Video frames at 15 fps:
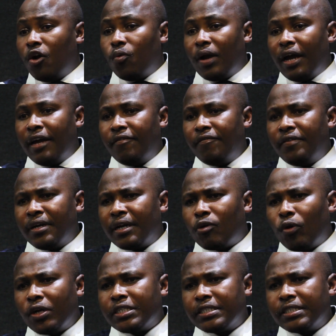we are having
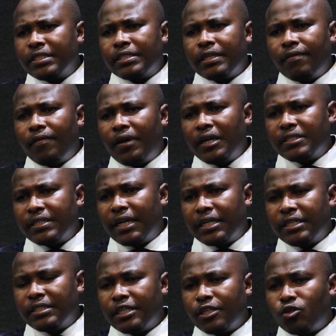quantity surveyors,
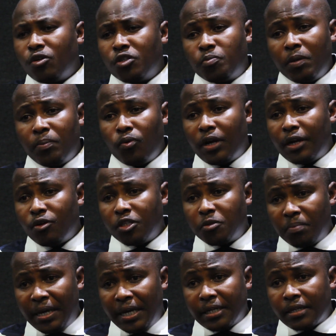architects. Those people are
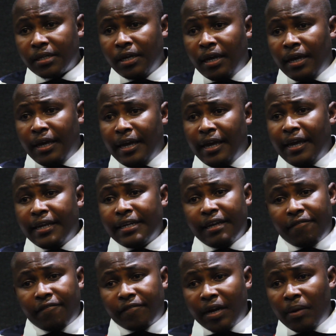not mad.
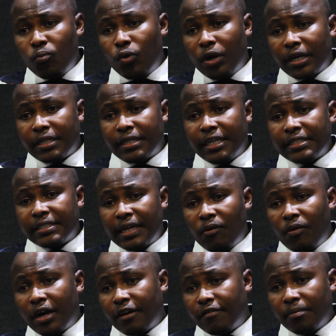The framework that
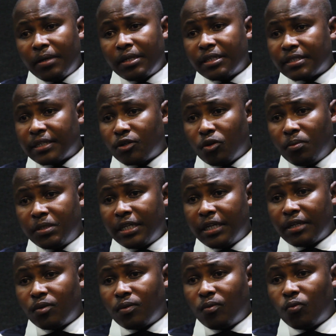our government has
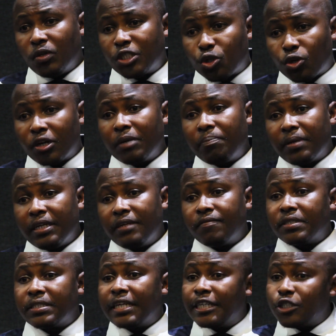adopted, we strongly believe
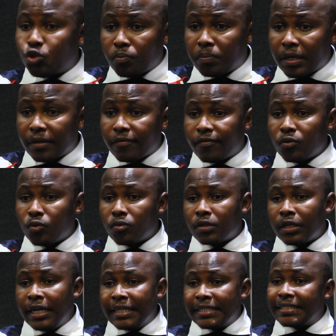it has to be reviewed.
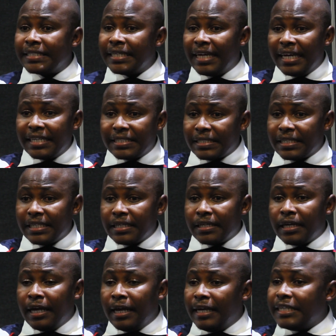
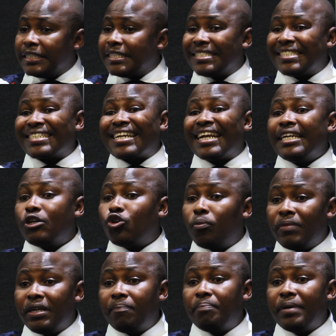CSD is
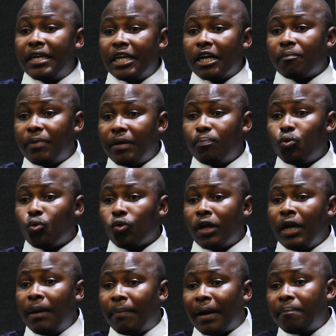randomly picking people,
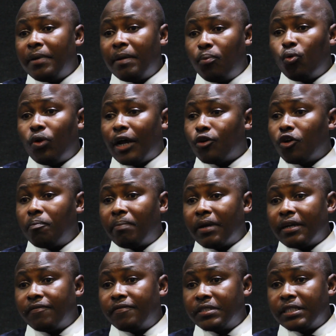but people are not
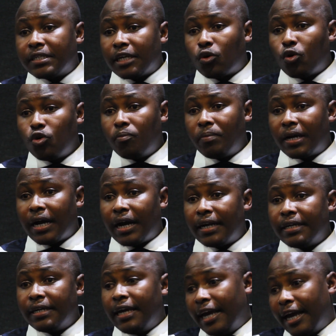benefiting
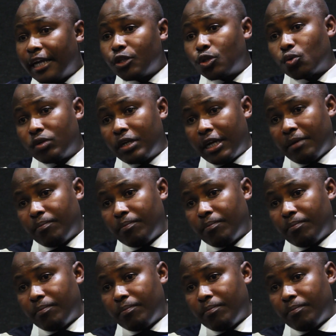economically and through the